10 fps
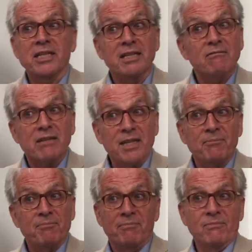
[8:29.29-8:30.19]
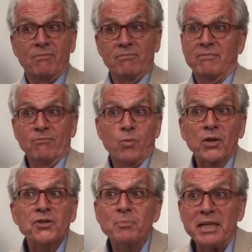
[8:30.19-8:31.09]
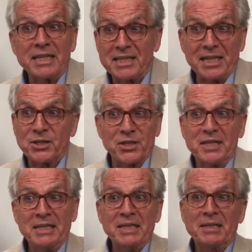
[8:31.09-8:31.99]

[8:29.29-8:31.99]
I didn't really want to be a teacher,